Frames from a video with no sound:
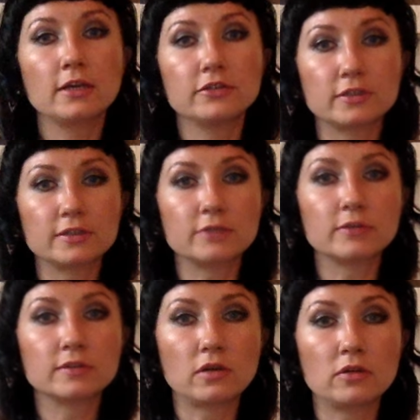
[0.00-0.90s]
just a
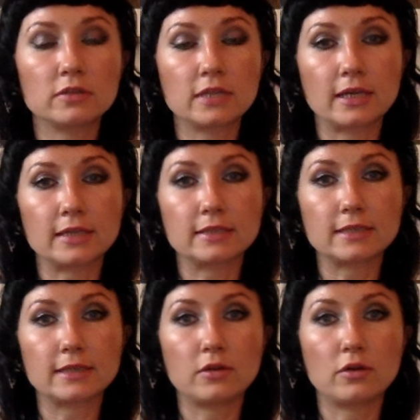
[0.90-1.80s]
result, like I
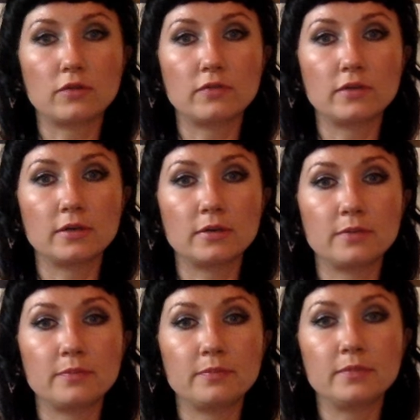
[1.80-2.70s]
said, of a uh,
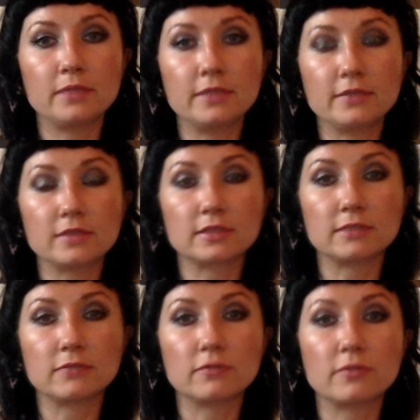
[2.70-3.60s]
belief
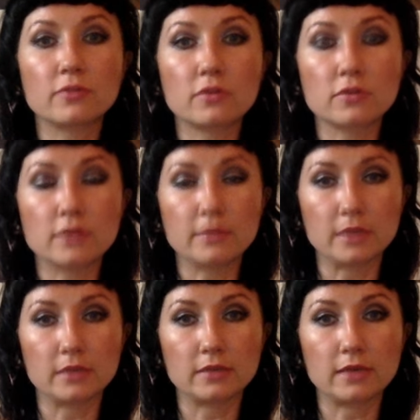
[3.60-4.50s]
system of a
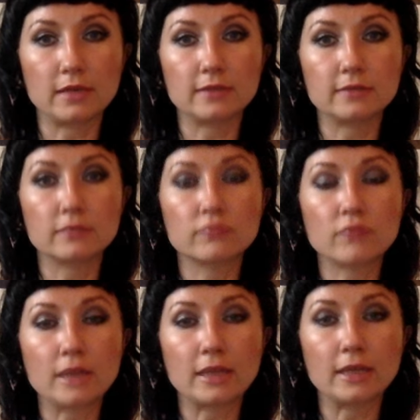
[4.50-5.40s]
programming that is
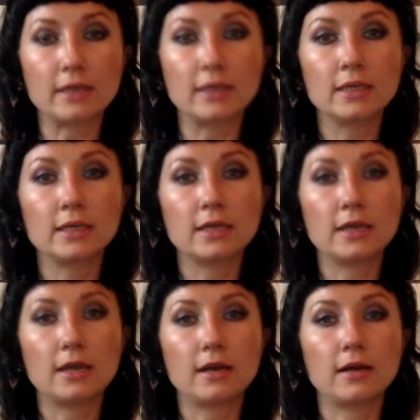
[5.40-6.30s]
running
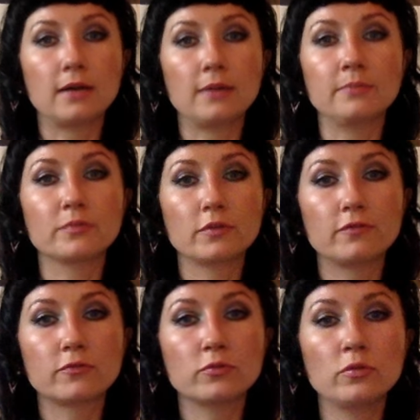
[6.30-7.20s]
um,
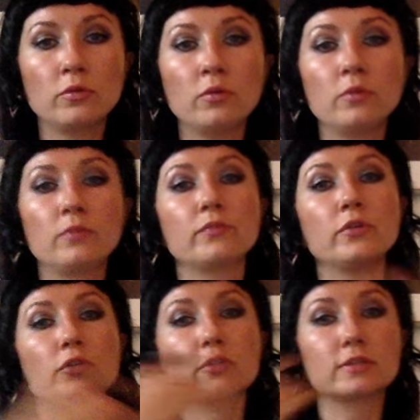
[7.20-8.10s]
through
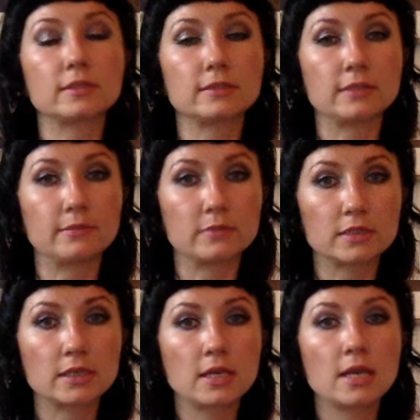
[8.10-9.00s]
your
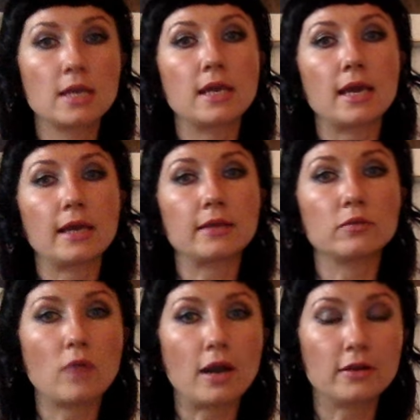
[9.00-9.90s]
systems.
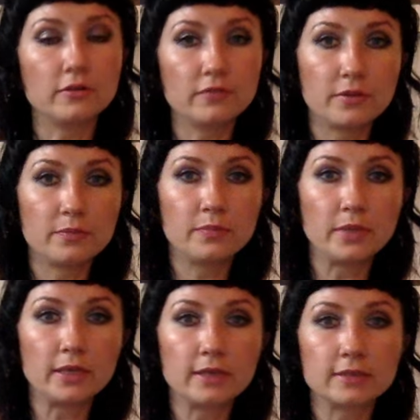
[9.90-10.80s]
And one of the
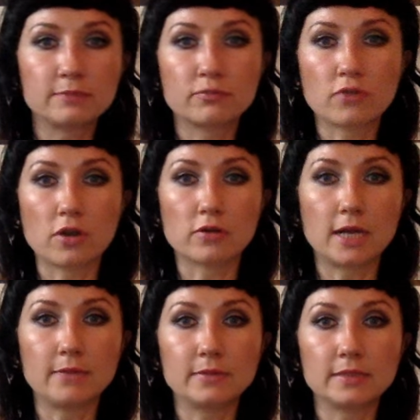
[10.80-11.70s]
biggest
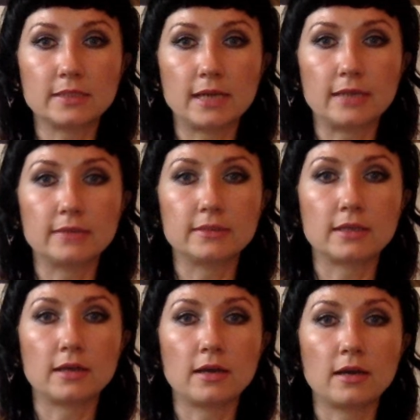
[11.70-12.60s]
programs that
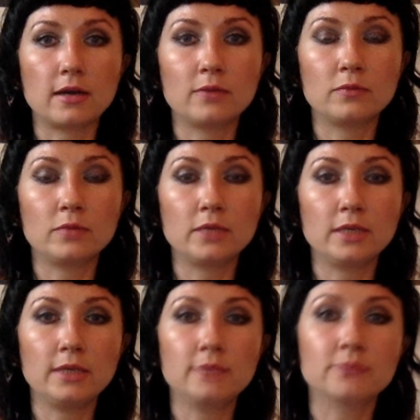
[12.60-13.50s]
uh,
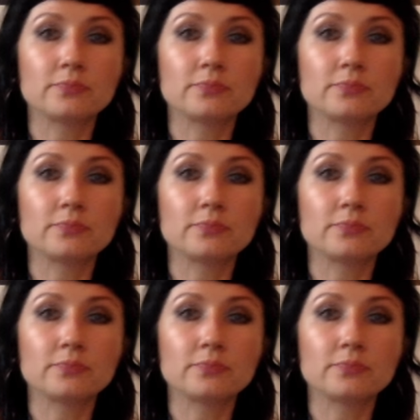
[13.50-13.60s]
we